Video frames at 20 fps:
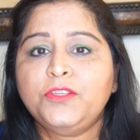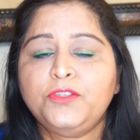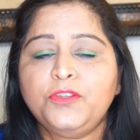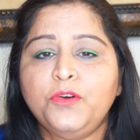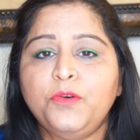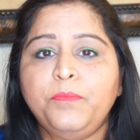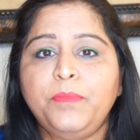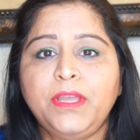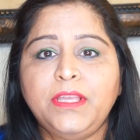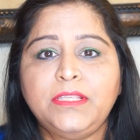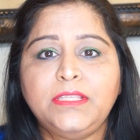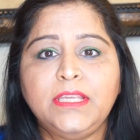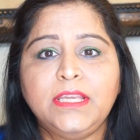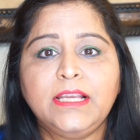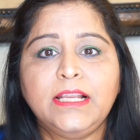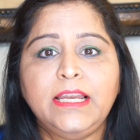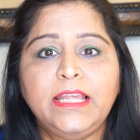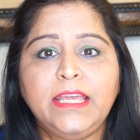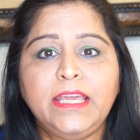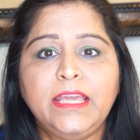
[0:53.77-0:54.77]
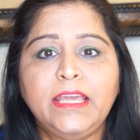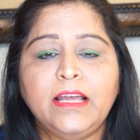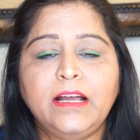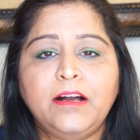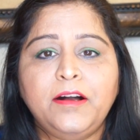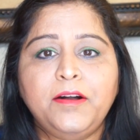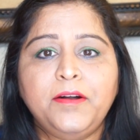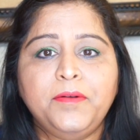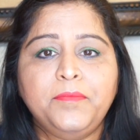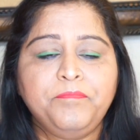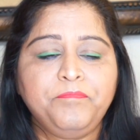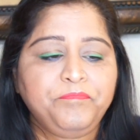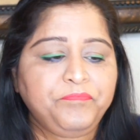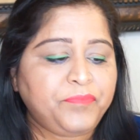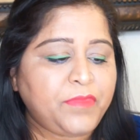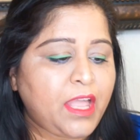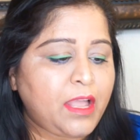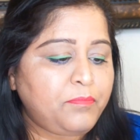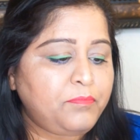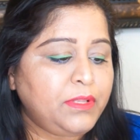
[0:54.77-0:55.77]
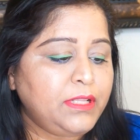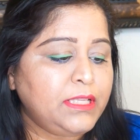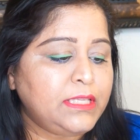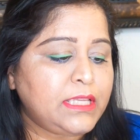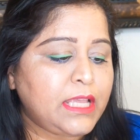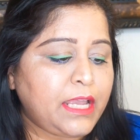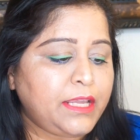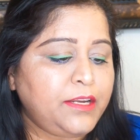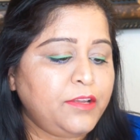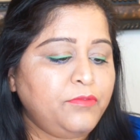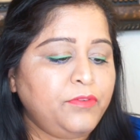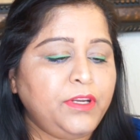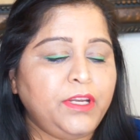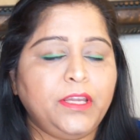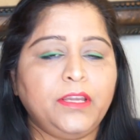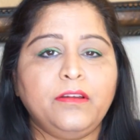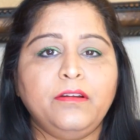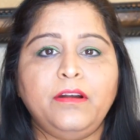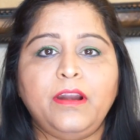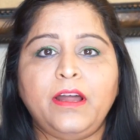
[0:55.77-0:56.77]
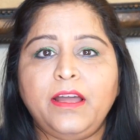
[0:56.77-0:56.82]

So basically apple cider vinegar,